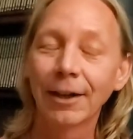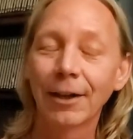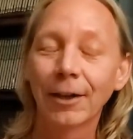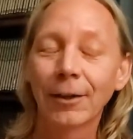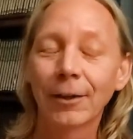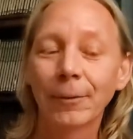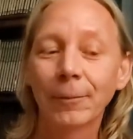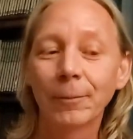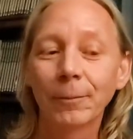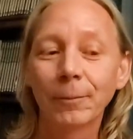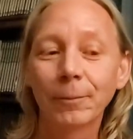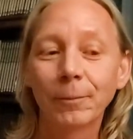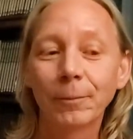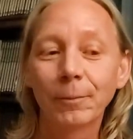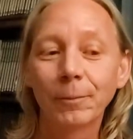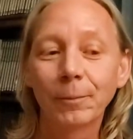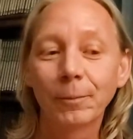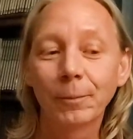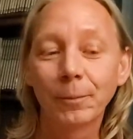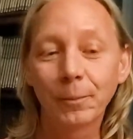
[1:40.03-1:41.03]
I
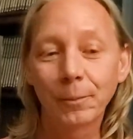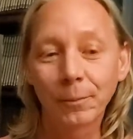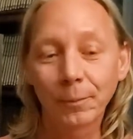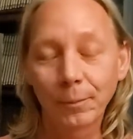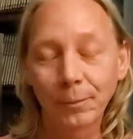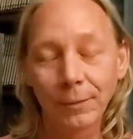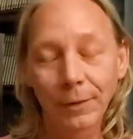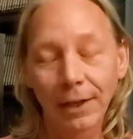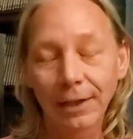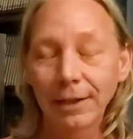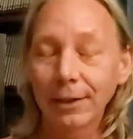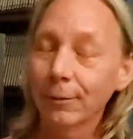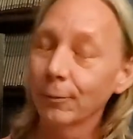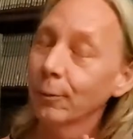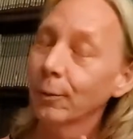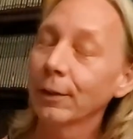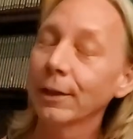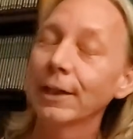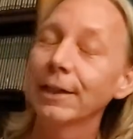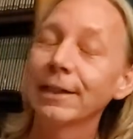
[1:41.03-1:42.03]

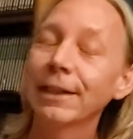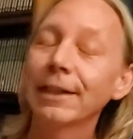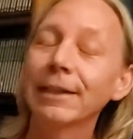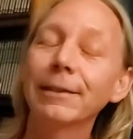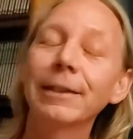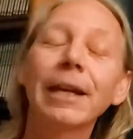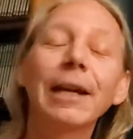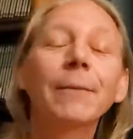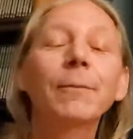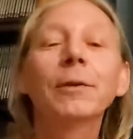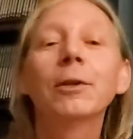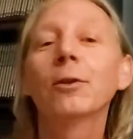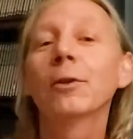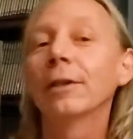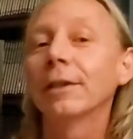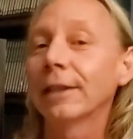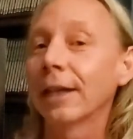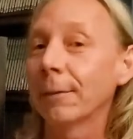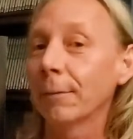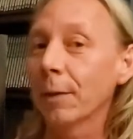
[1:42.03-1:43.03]
didn't realize that time
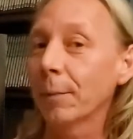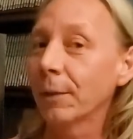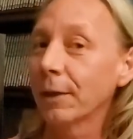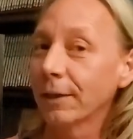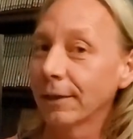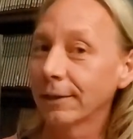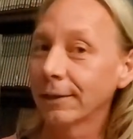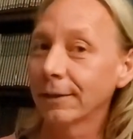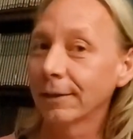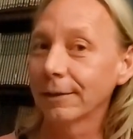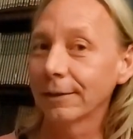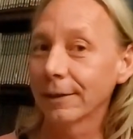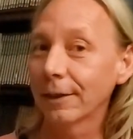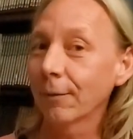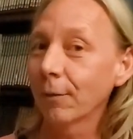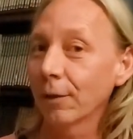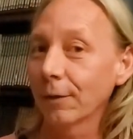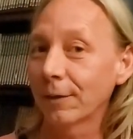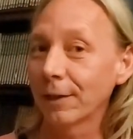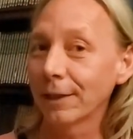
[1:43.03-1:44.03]
period came up in
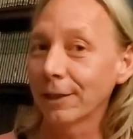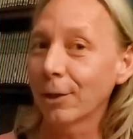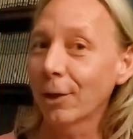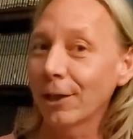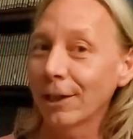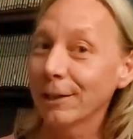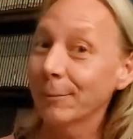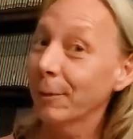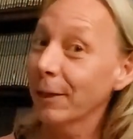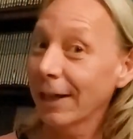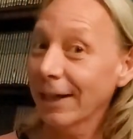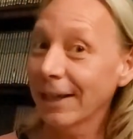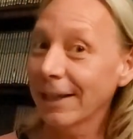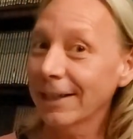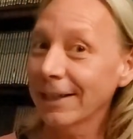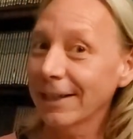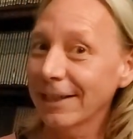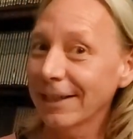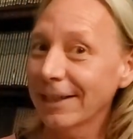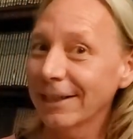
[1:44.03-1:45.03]
several of these songs, but I
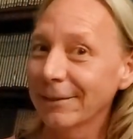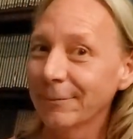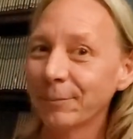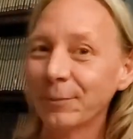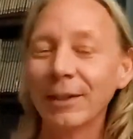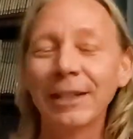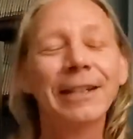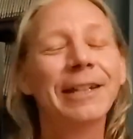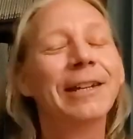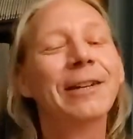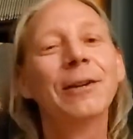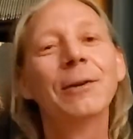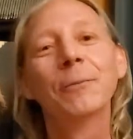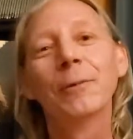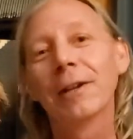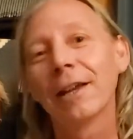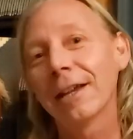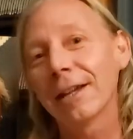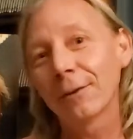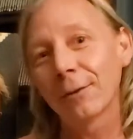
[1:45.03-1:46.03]
guess it did.
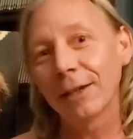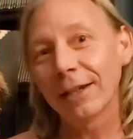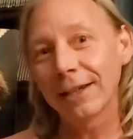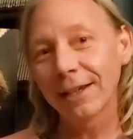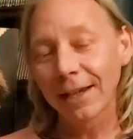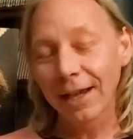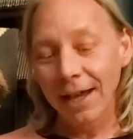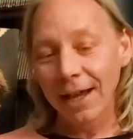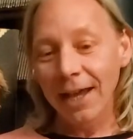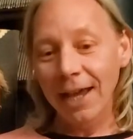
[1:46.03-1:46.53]
But anyway,